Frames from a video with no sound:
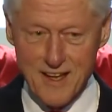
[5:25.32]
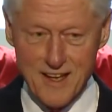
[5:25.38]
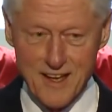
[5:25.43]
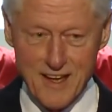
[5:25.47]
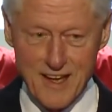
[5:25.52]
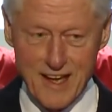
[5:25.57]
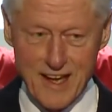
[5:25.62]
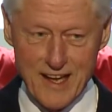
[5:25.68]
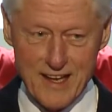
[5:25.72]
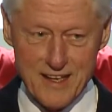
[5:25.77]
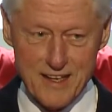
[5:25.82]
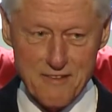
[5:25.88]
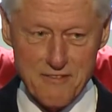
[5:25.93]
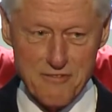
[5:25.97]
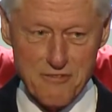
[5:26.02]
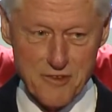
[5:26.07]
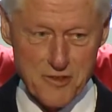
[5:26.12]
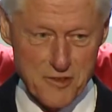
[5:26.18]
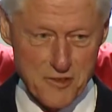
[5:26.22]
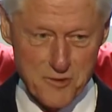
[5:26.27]
and the
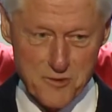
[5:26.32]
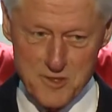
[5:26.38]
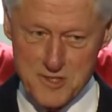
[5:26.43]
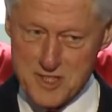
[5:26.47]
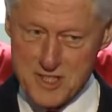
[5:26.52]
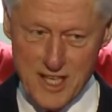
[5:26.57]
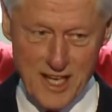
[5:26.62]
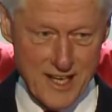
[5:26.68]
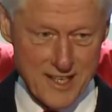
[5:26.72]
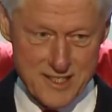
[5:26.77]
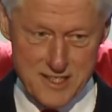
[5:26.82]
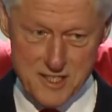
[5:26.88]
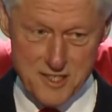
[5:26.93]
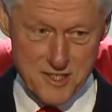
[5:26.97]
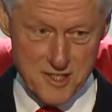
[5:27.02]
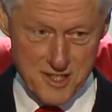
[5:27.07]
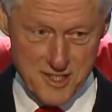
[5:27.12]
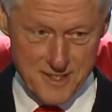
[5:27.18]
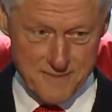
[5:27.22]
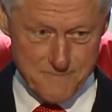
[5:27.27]
food was not as
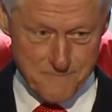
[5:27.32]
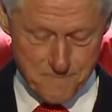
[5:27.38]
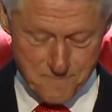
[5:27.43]
good.